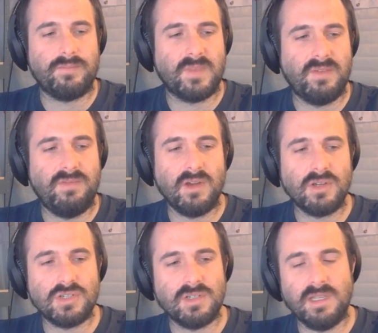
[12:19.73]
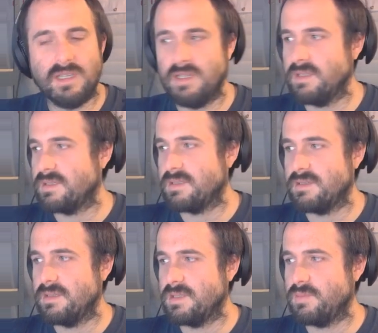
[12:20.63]
Functionally,
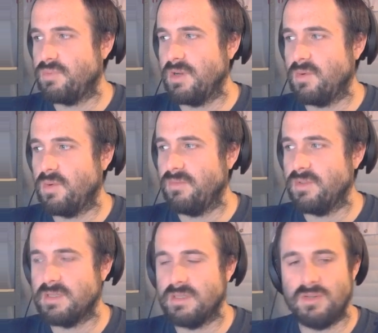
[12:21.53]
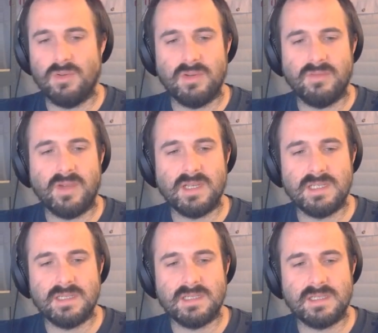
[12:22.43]
it's pretty equivalent to the newer
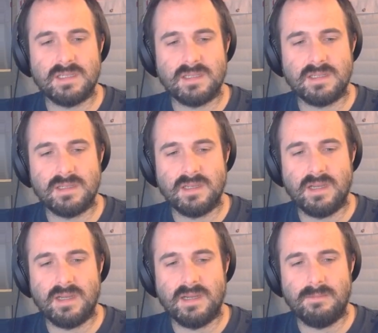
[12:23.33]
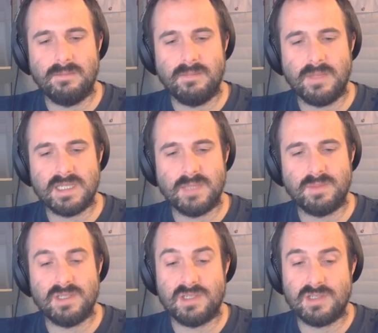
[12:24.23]
devices, except
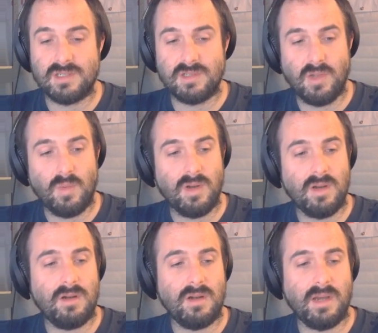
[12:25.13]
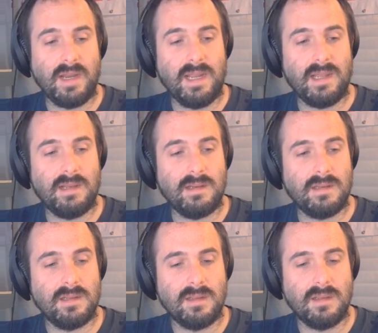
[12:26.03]
it's slower
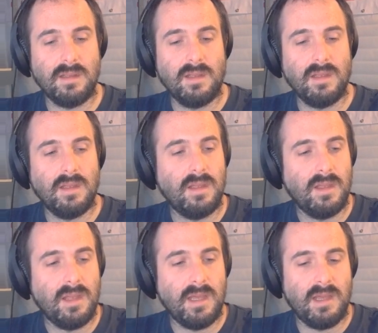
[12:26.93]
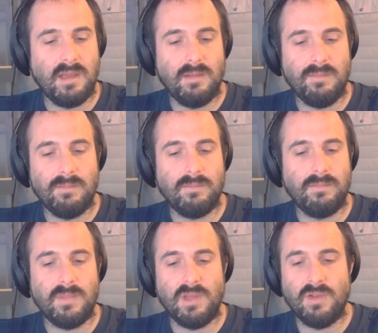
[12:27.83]
and
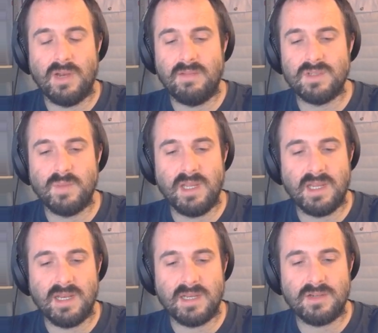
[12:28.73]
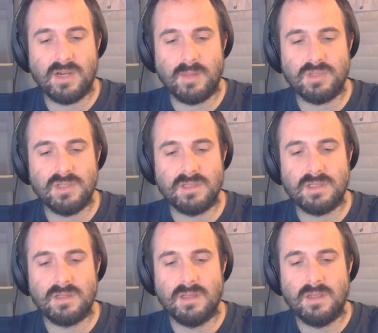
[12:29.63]
you don't have as many connector options.
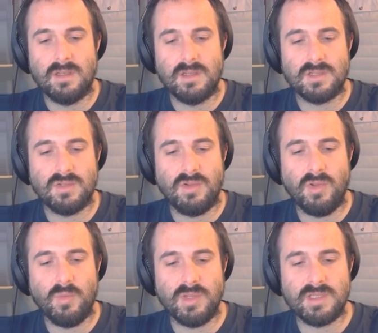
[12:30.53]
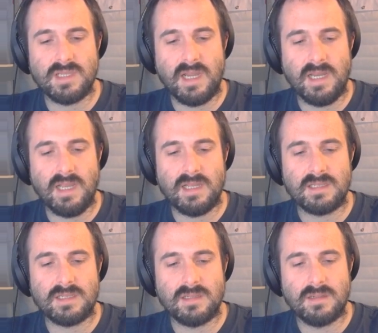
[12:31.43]
So old ones, NES,